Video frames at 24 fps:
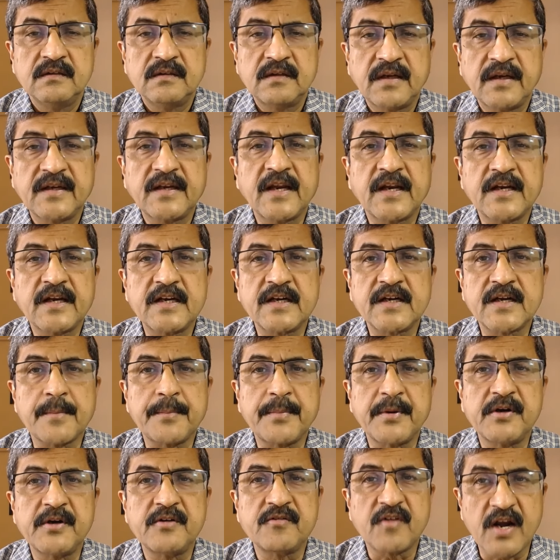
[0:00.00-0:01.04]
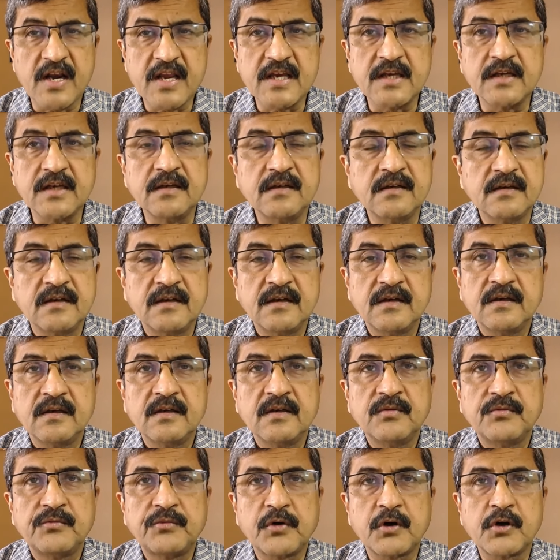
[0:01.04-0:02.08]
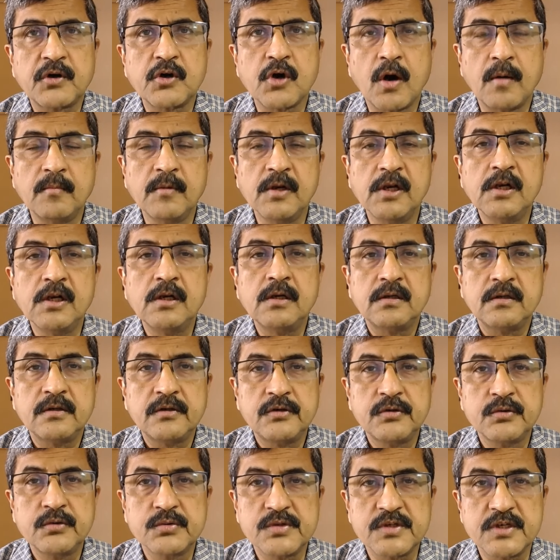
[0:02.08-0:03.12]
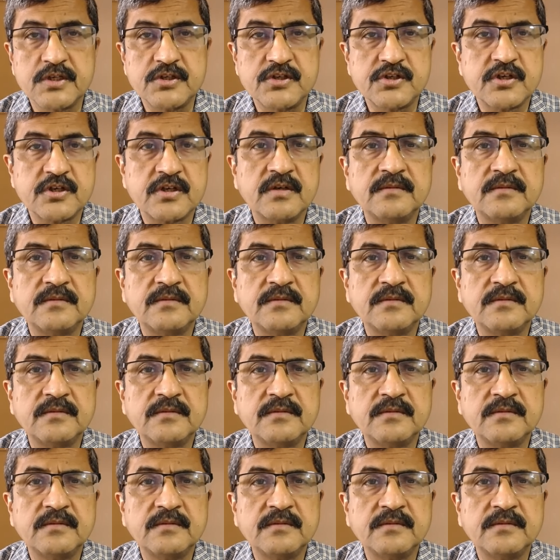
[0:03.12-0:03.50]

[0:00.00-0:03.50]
and get it up and running for normal usage.